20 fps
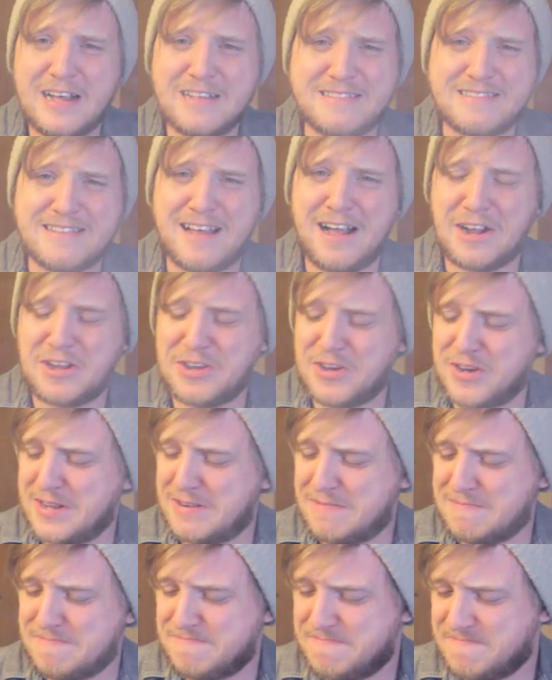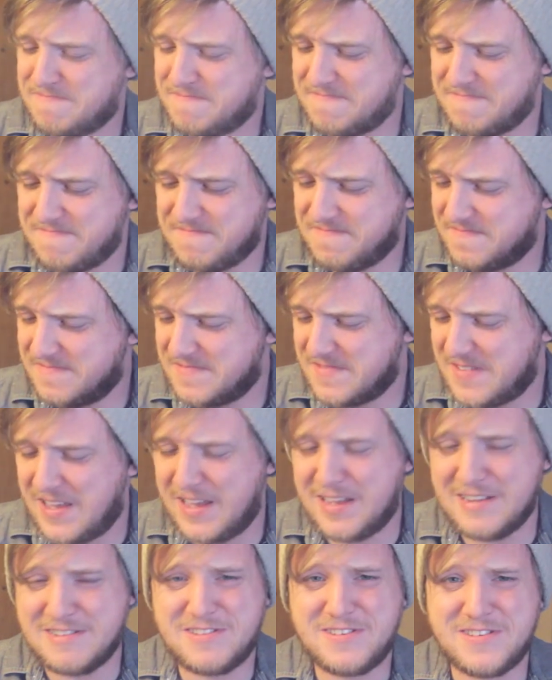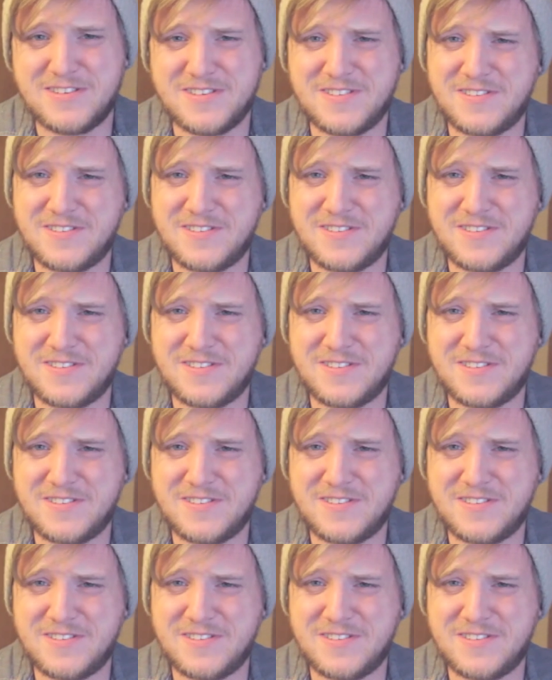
it's not good. It's